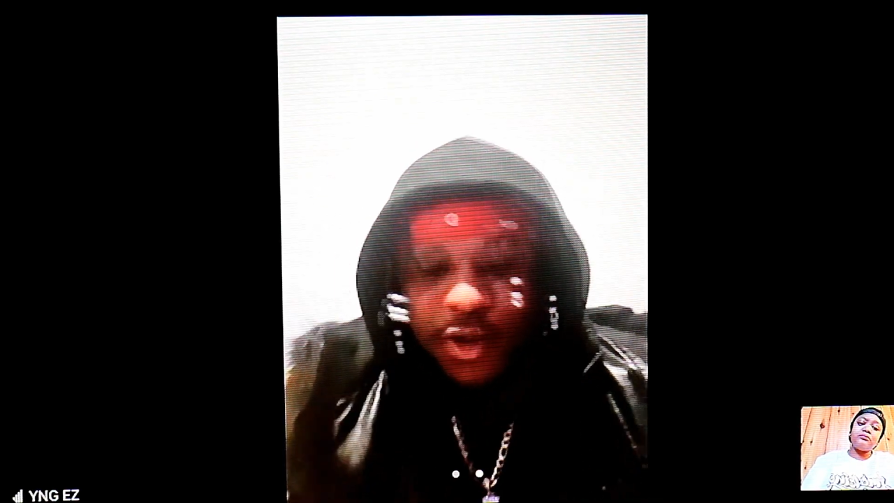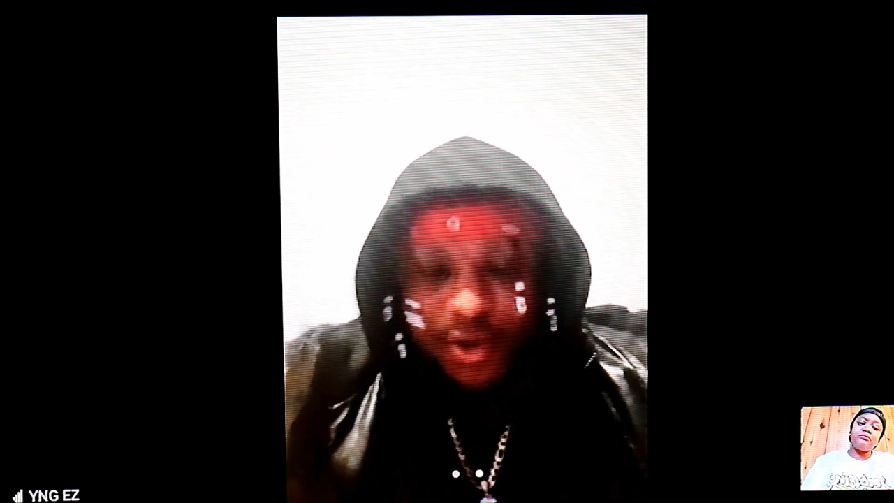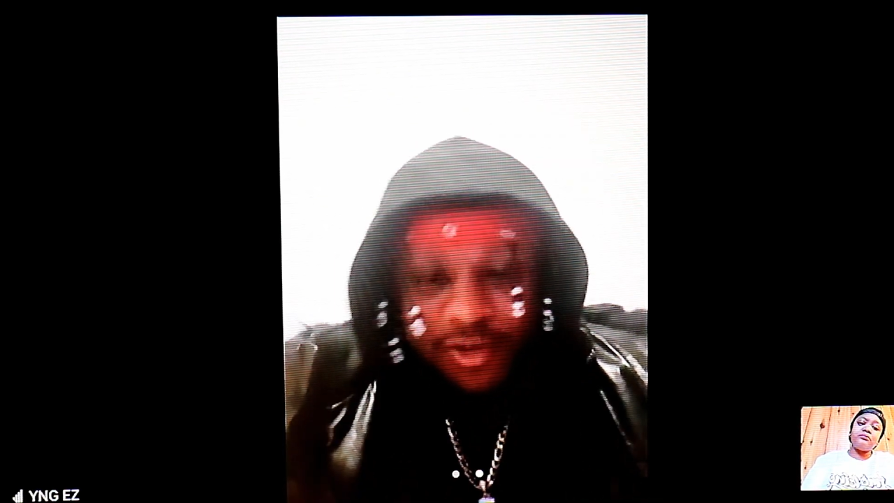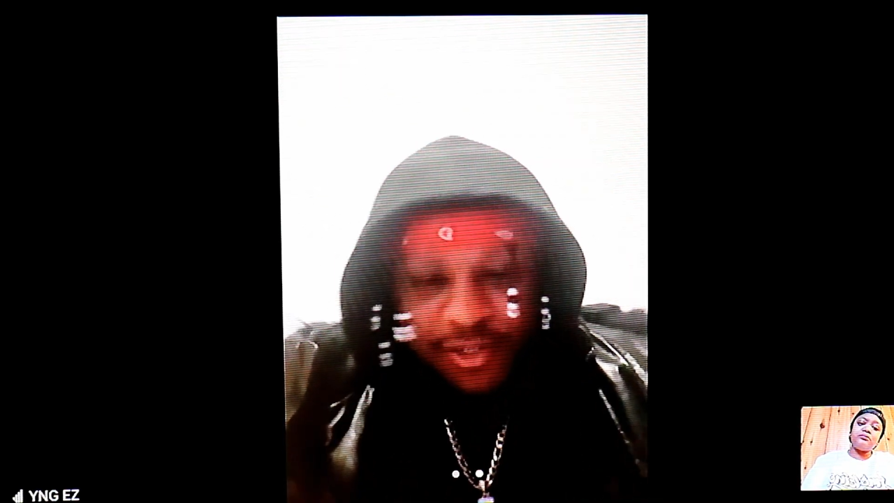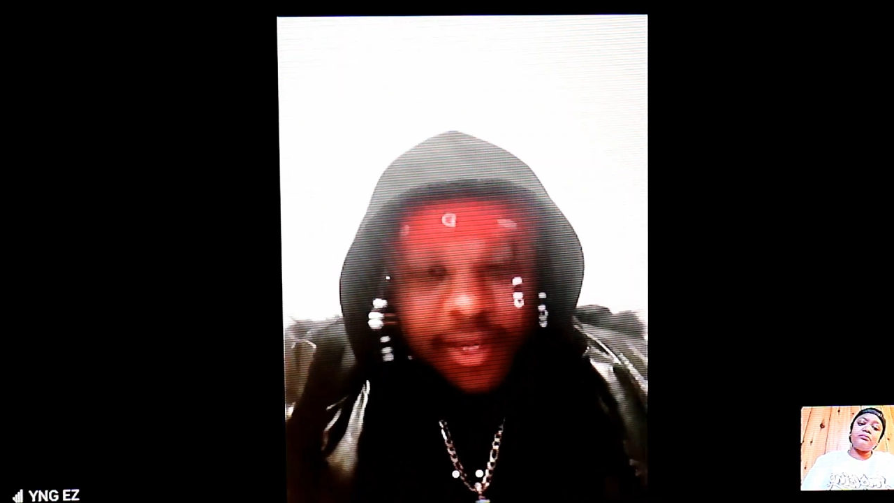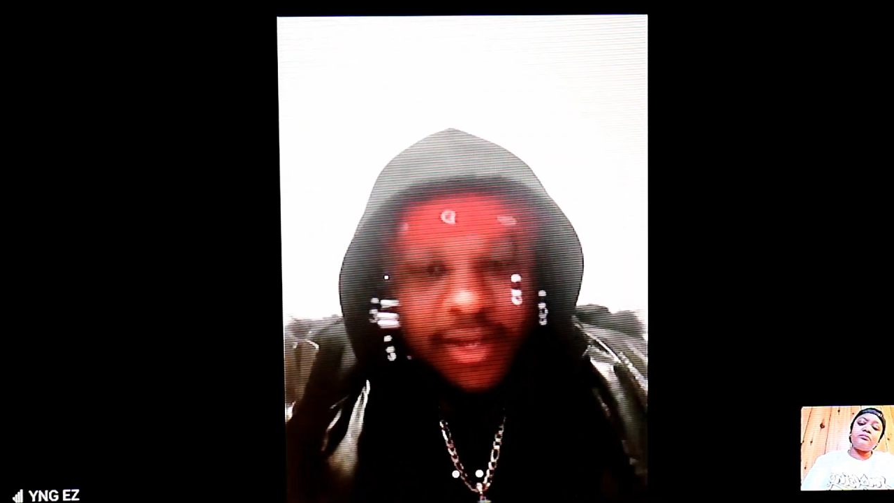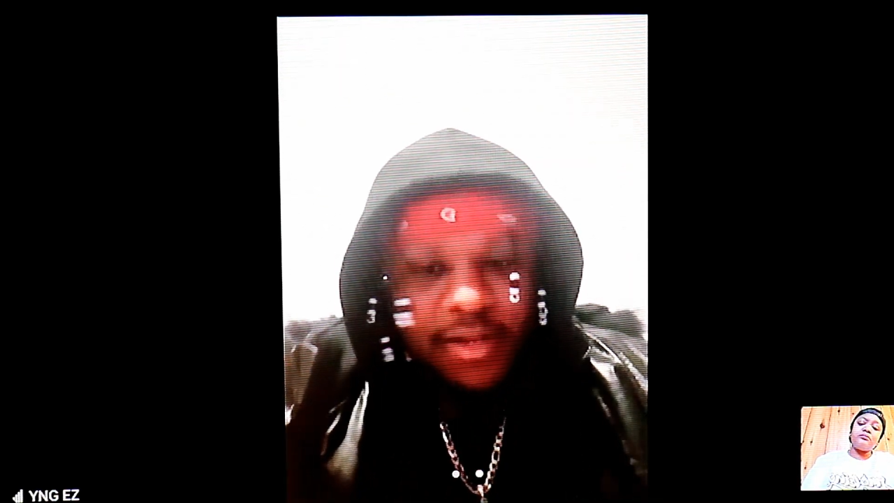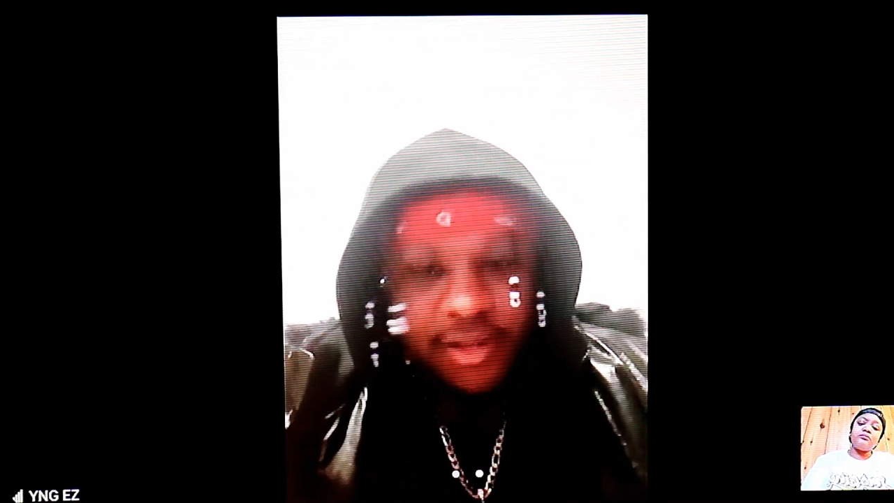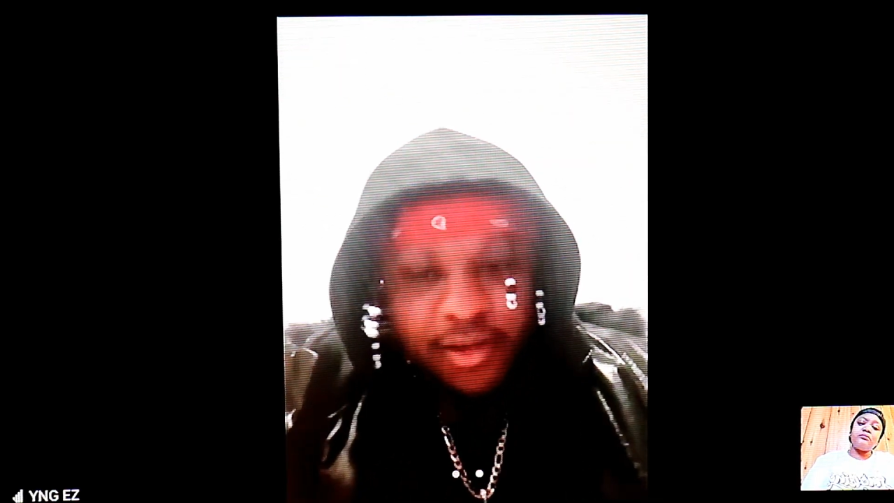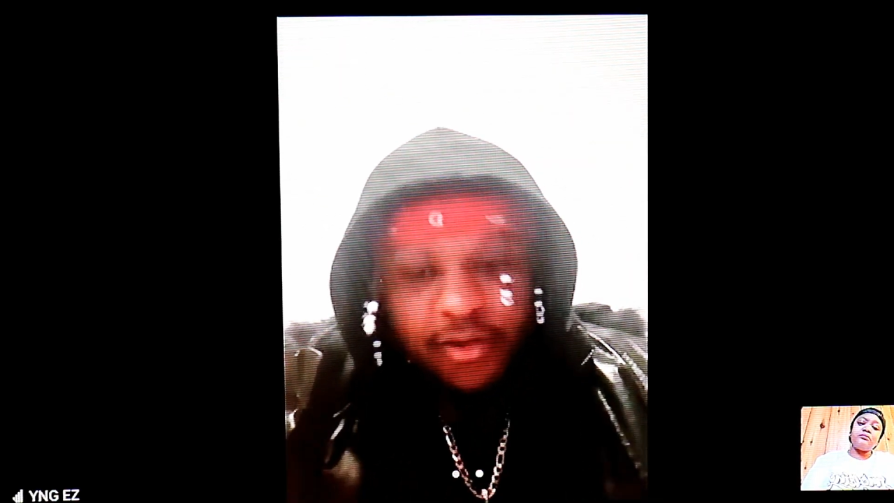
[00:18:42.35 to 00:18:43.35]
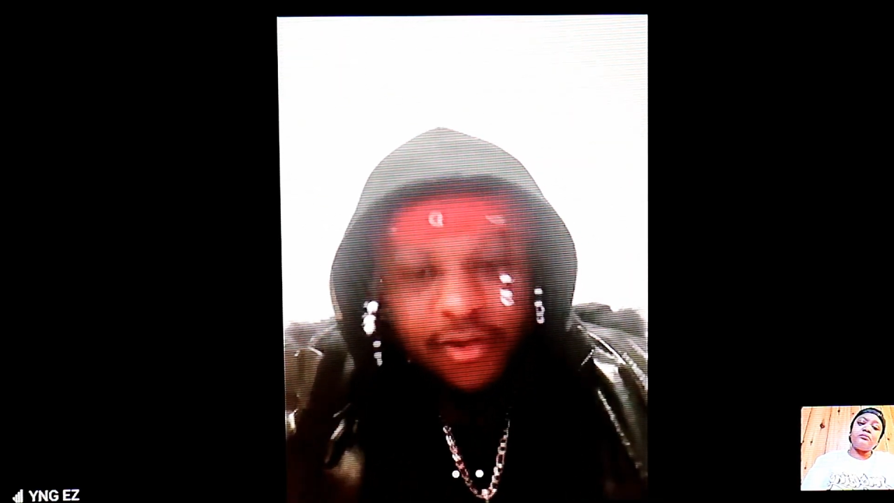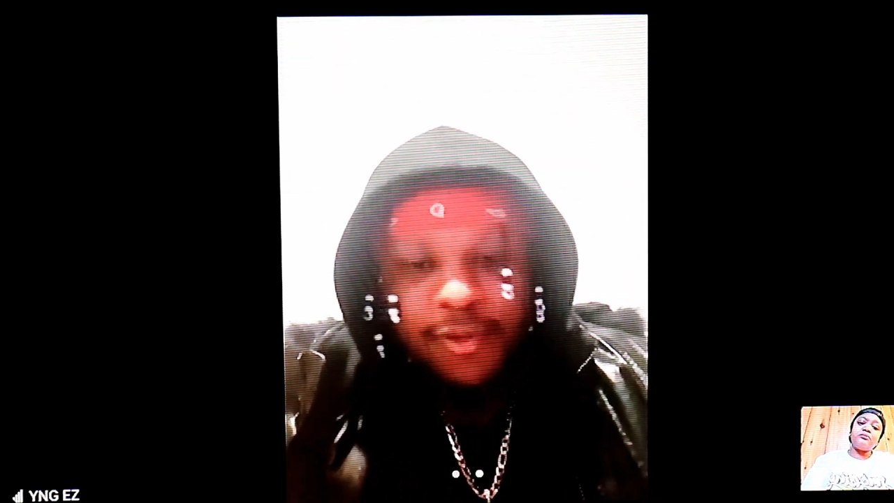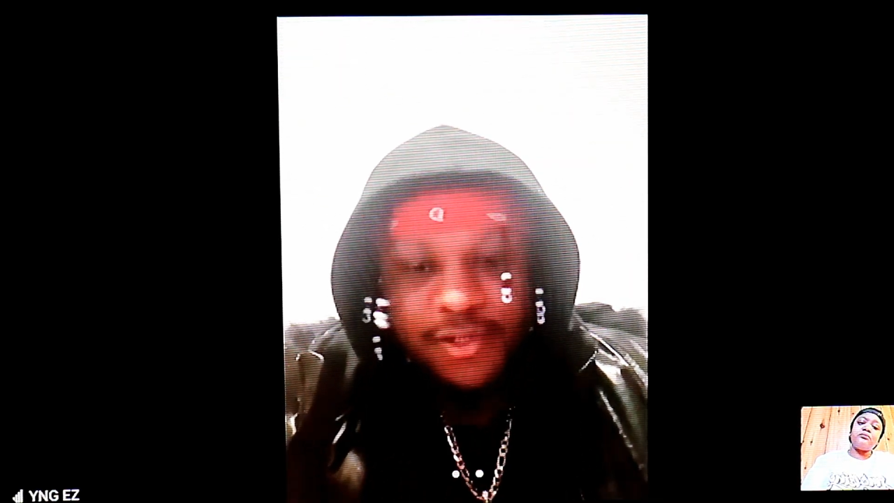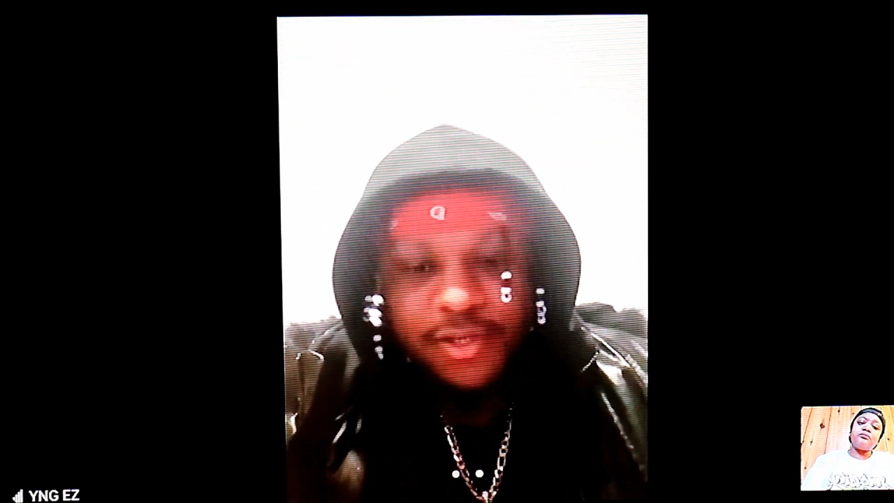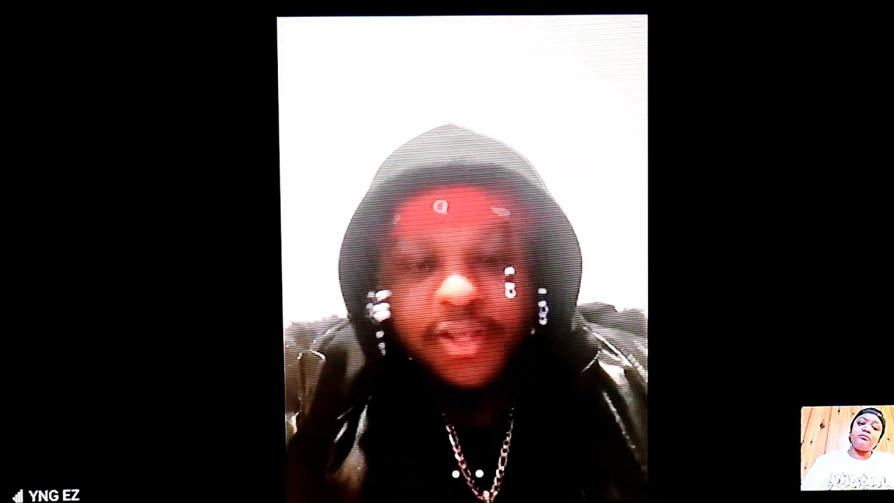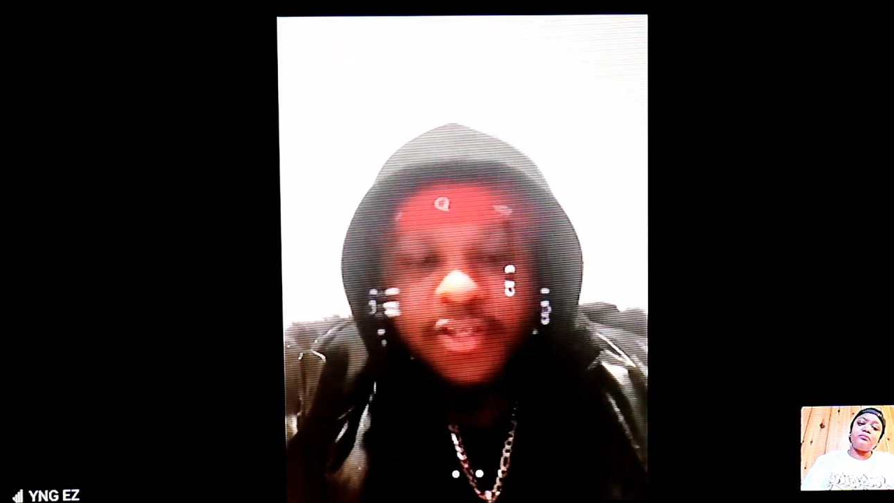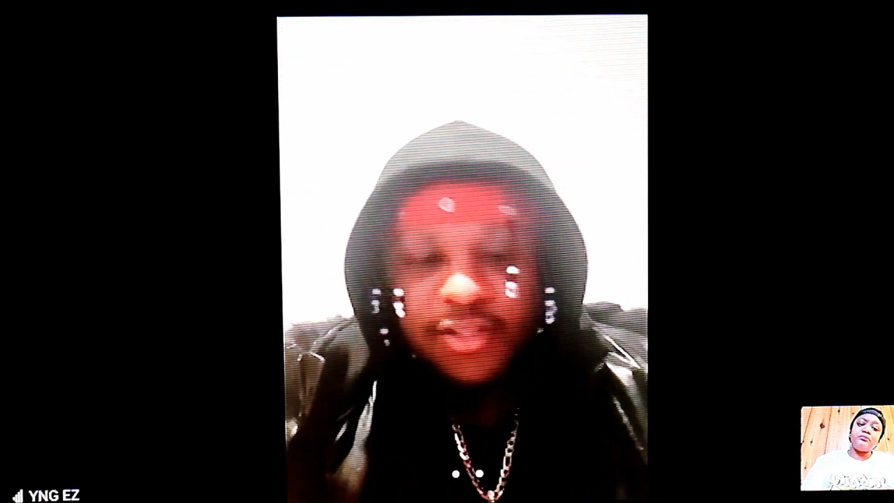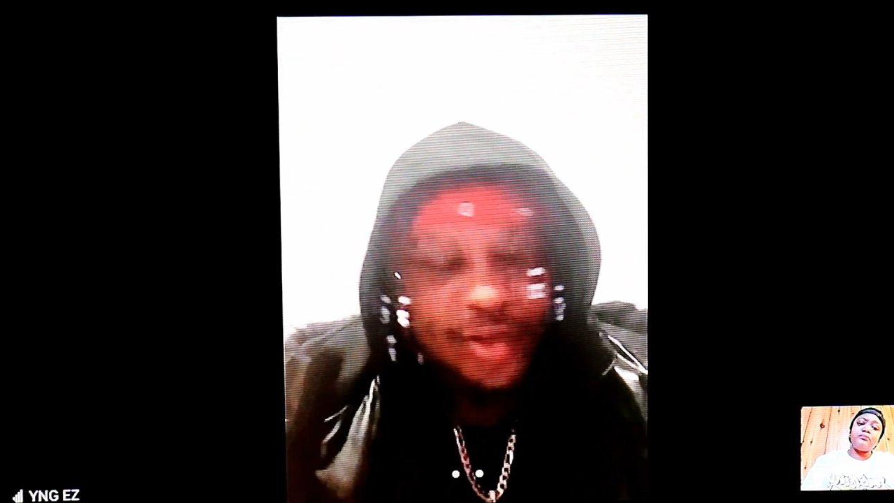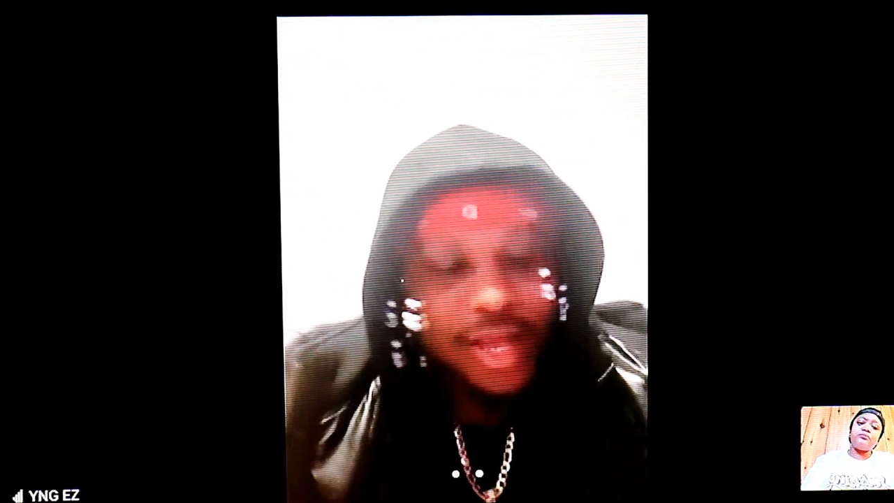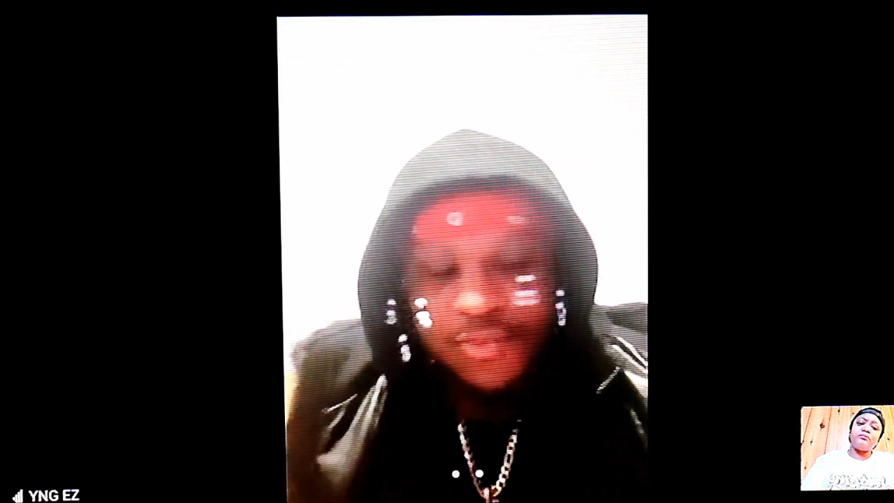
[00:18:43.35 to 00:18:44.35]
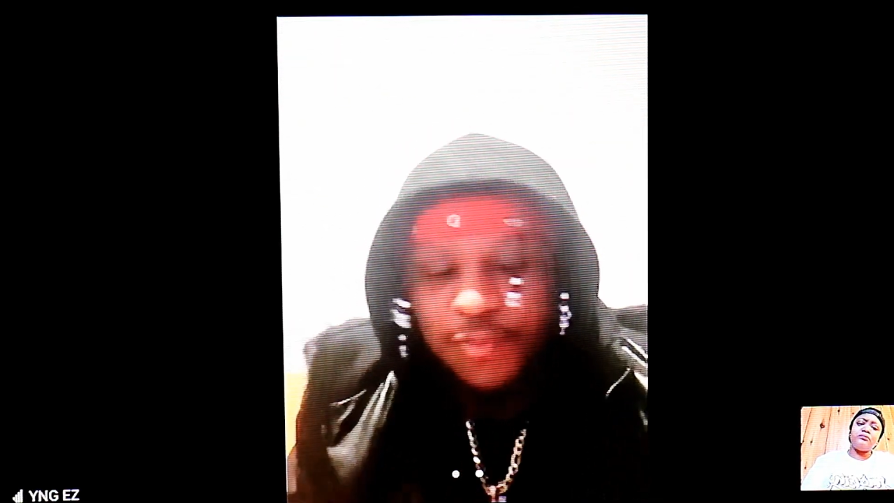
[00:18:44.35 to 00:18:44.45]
it's what you're saying in your music.